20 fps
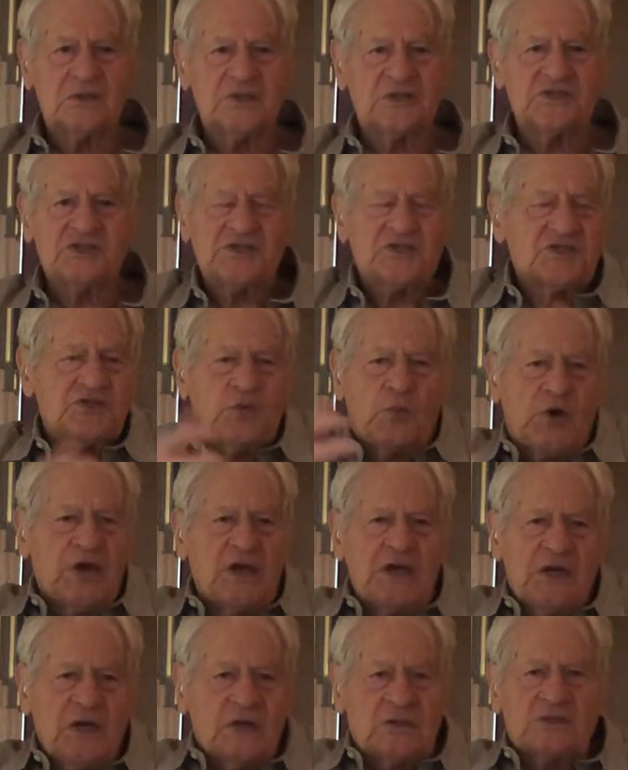It's just the way
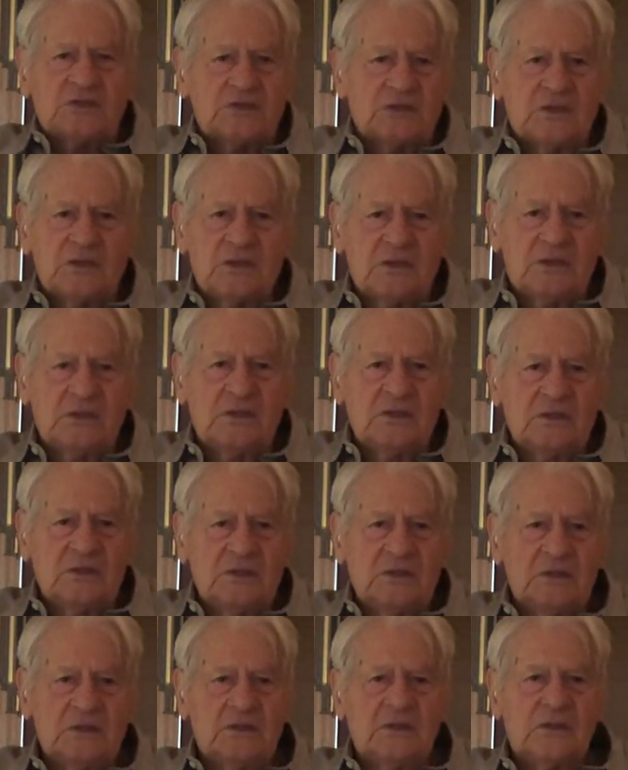it is.
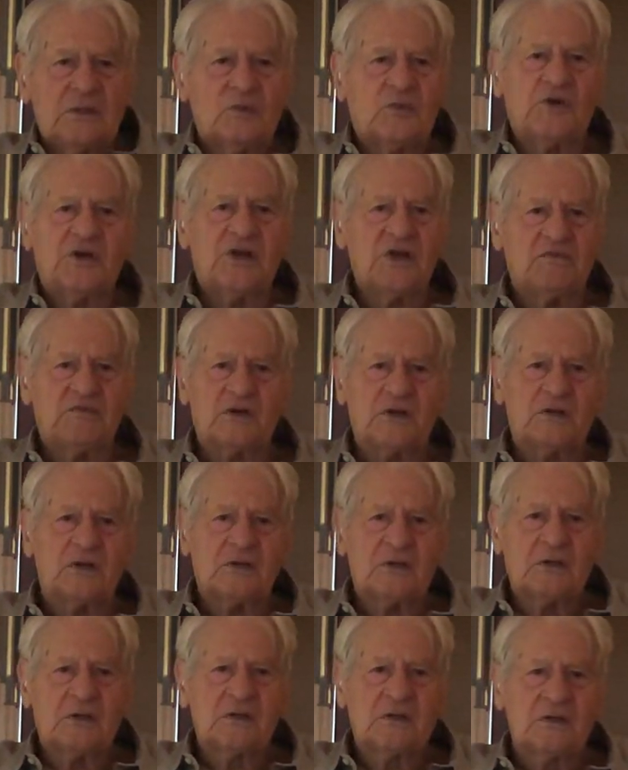We're different,
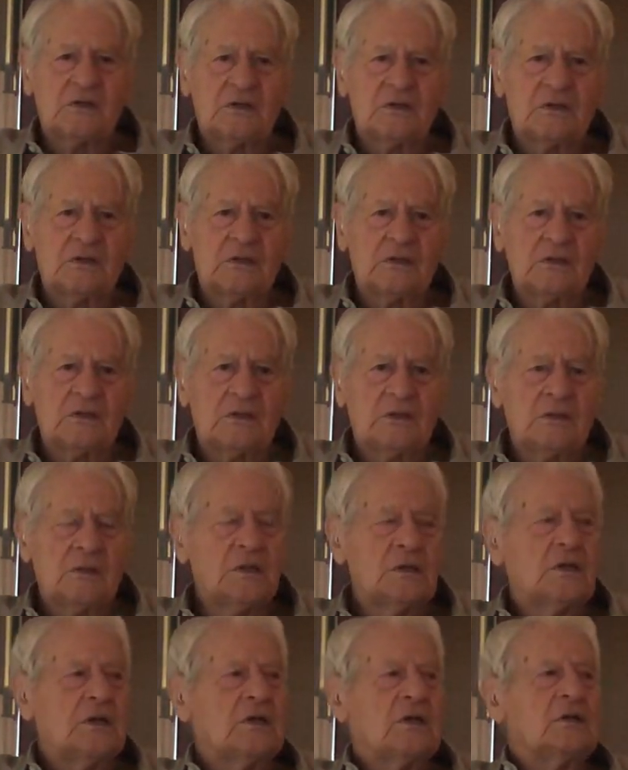
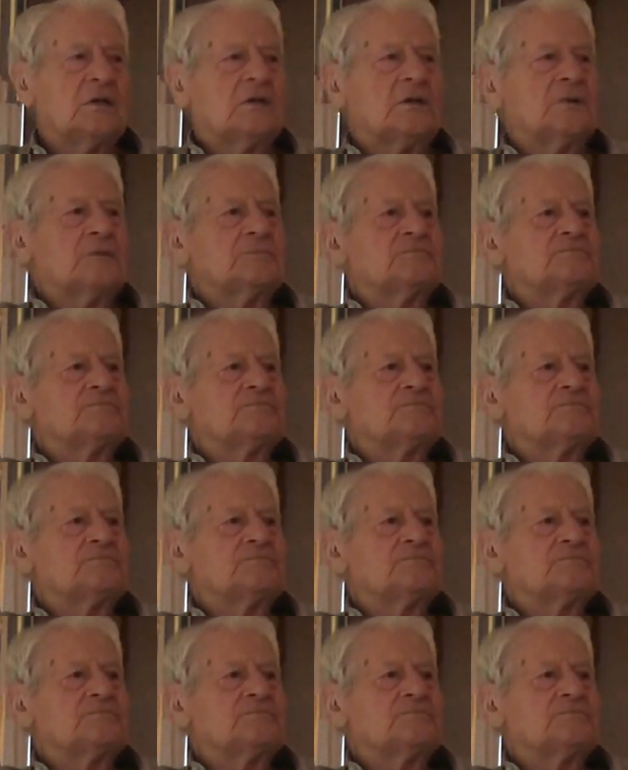and